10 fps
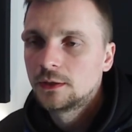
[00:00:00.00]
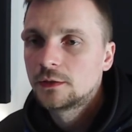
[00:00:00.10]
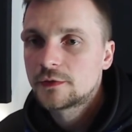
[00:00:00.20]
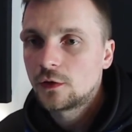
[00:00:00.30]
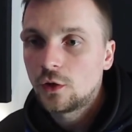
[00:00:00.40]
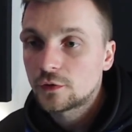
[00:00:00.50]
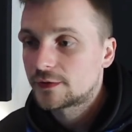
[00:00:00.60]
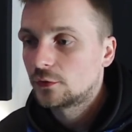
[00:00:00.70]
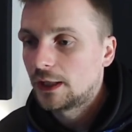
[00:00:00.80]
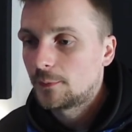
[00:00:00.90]
So Orta
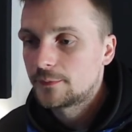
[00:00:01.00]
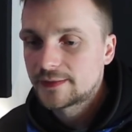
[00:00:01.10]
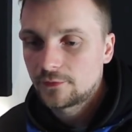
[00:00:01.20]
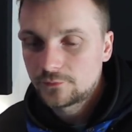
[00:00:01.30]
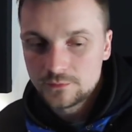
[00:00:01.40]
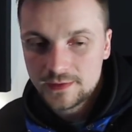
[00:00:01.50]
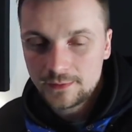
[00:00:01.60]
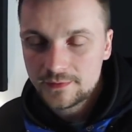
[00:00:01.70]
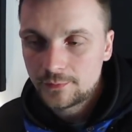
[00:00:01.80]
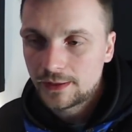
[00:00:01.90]
couldn't help himself,
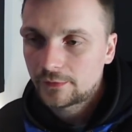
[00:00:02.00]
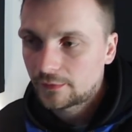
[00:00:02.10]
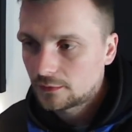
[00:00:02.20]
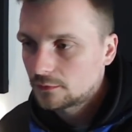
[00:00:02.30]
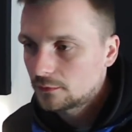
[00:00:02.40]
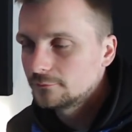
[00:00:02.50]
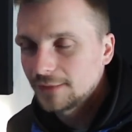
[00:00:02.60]
said to Bielsa,